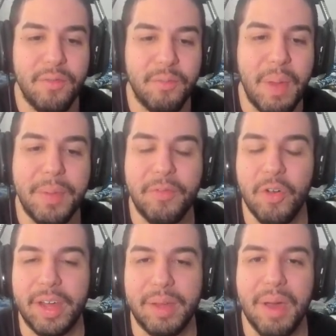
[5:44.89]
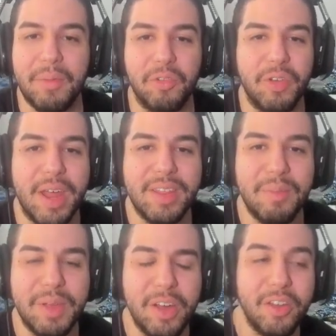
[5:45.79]
Maybe for like a Babylon Lune,
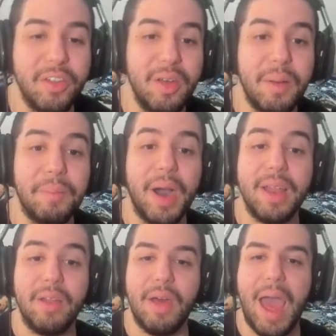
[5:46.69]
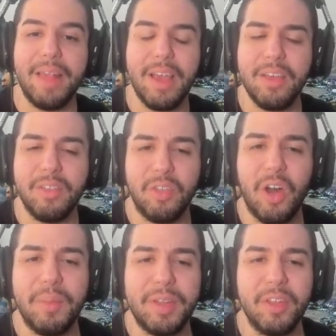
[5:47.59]
that'd be good. But as I
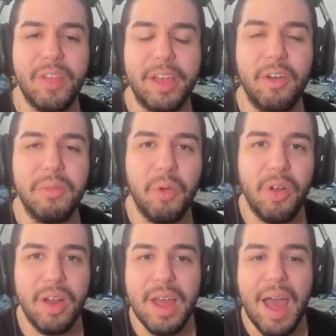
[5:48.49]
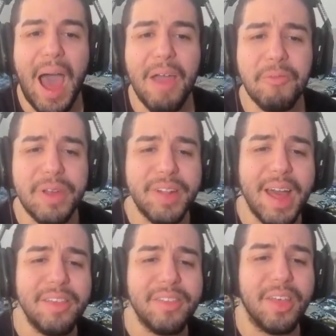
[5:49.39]
thought about this Light Cone more, I
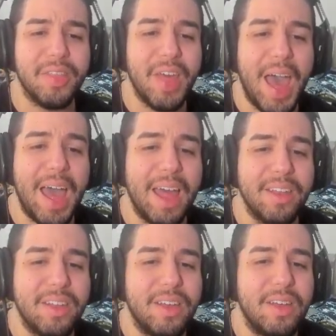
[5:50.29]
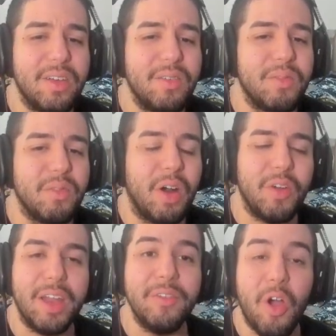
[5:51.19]
realized that a
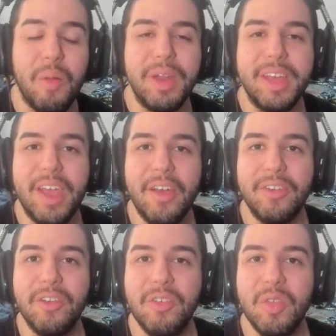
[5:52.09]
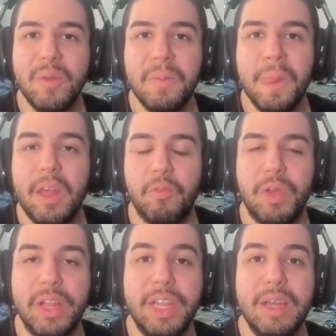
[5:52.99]
lot of Harmony characters
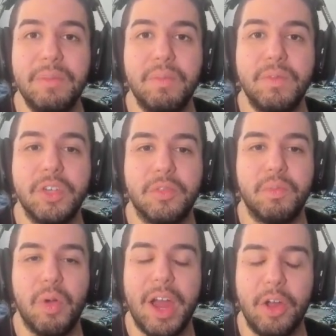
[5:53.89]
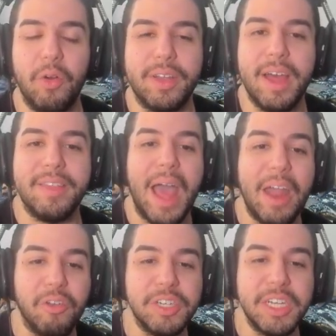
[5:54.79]
really just prioritize
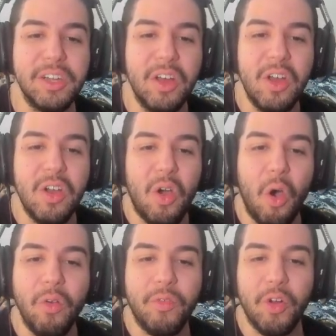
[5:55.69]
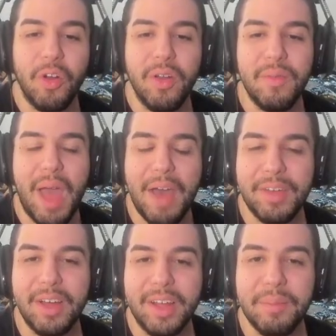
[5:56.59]
energy over
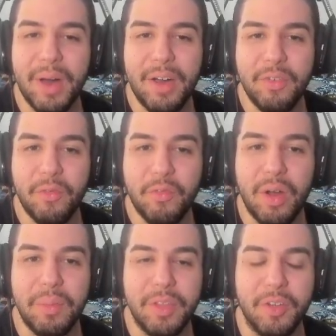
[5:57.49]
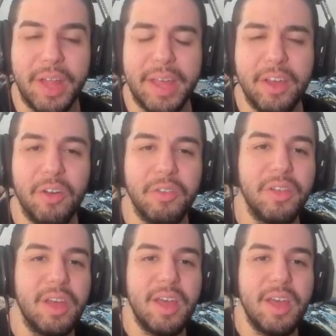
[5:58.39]
having like a buff from their Light Cone.